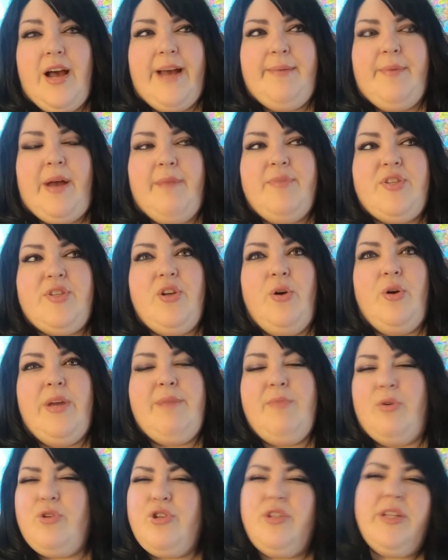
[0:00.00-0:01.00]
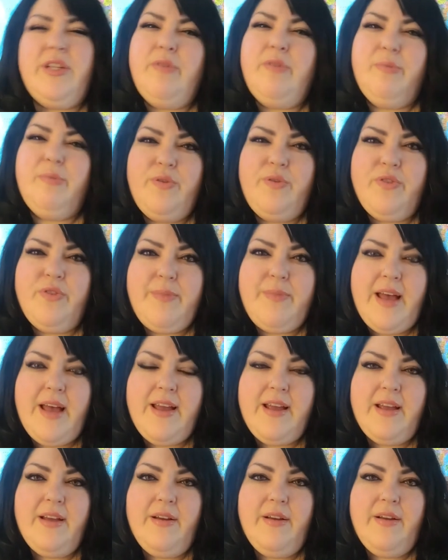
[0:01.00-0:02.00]
I'm so emotionally removed from
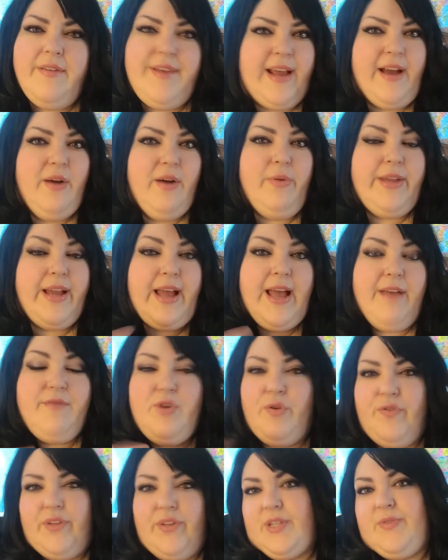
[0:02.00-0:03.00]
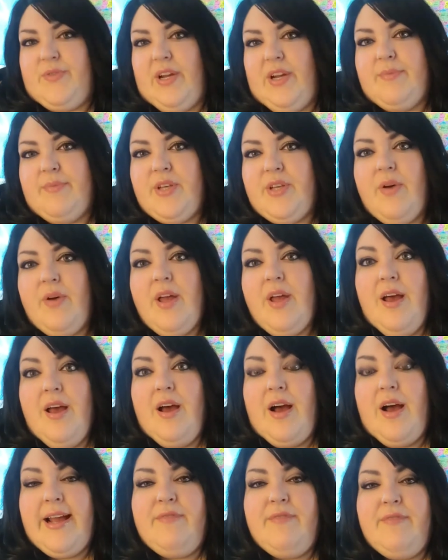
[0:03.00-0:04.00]
that now. Like, I have no feelings for him. So
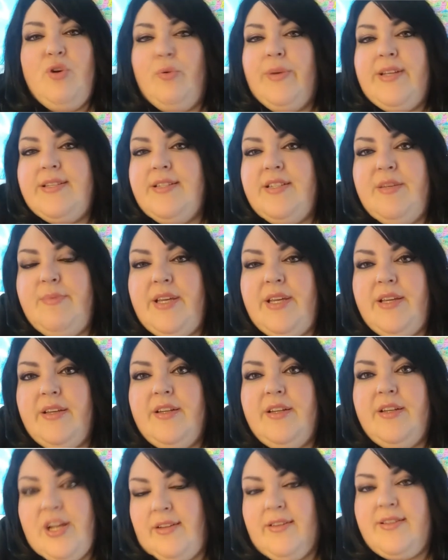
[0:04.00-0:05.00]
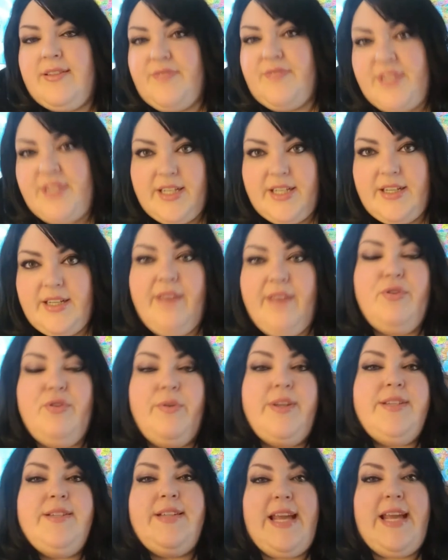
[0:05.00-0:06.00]
I have no reason to be jealous of Dee Dee. I have no
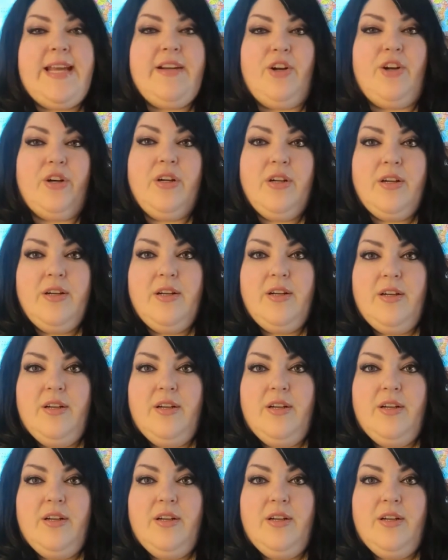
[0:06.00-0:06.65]
reason to hate her.